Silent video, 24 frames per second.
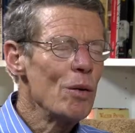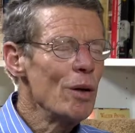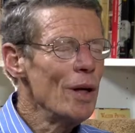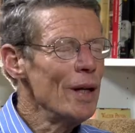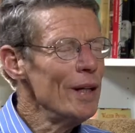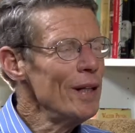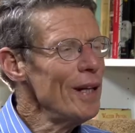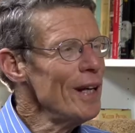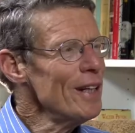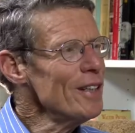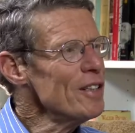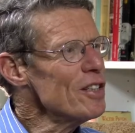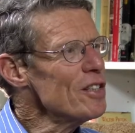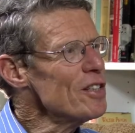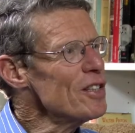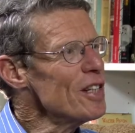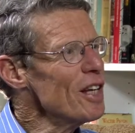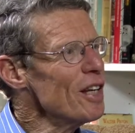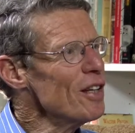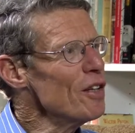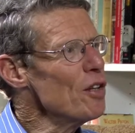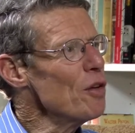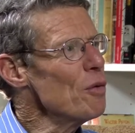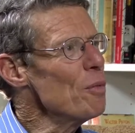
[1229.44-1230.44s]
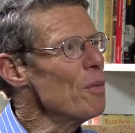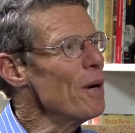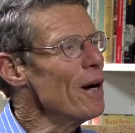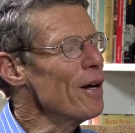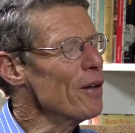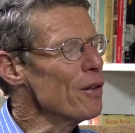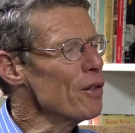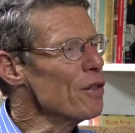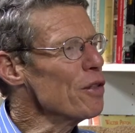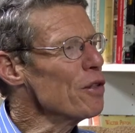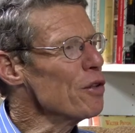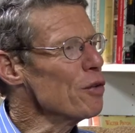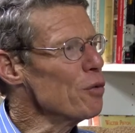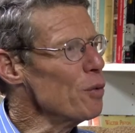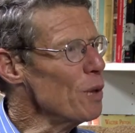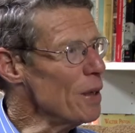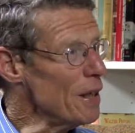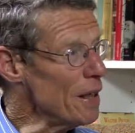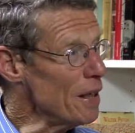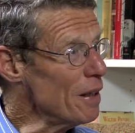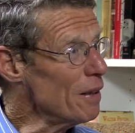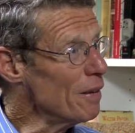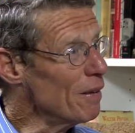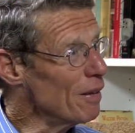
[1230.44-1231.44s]
I'd like to tell you about
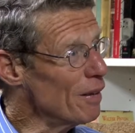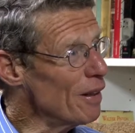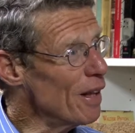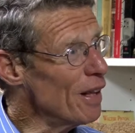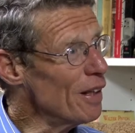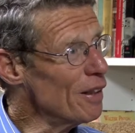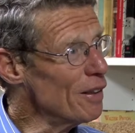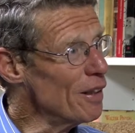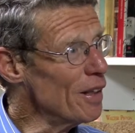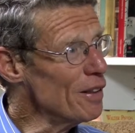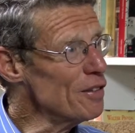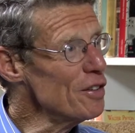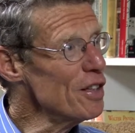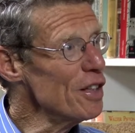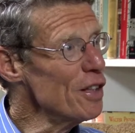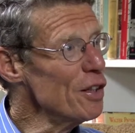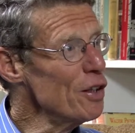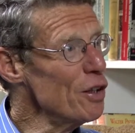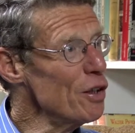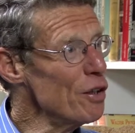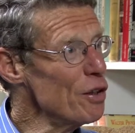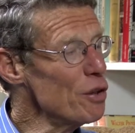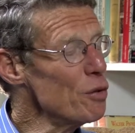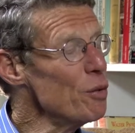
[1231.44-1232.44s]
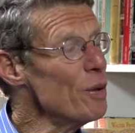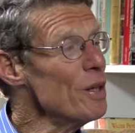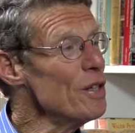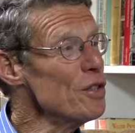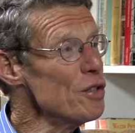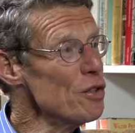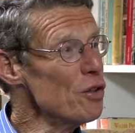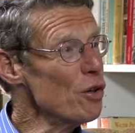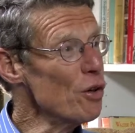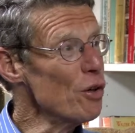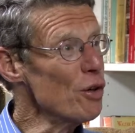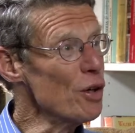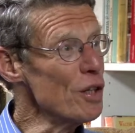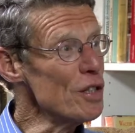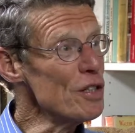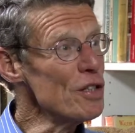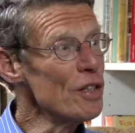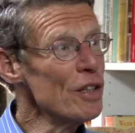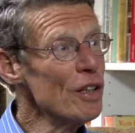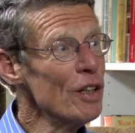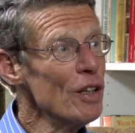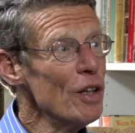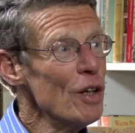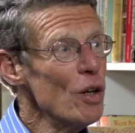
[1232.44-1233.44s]
three. Oh, I'll tell you three stories.